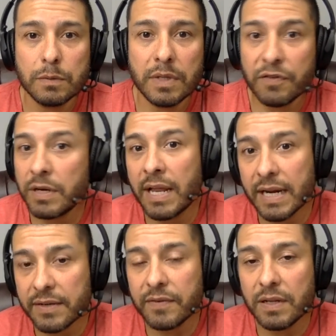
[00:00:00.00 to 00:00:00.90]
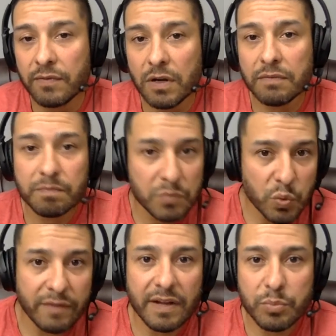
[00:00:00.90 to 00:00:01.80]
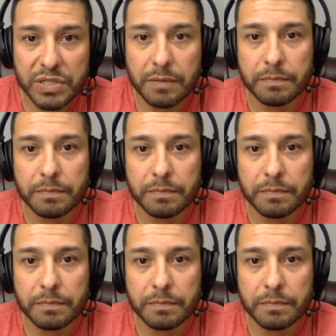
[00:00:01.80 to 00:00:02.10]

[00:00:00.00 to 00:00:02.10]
If you're not actively involved, 25%.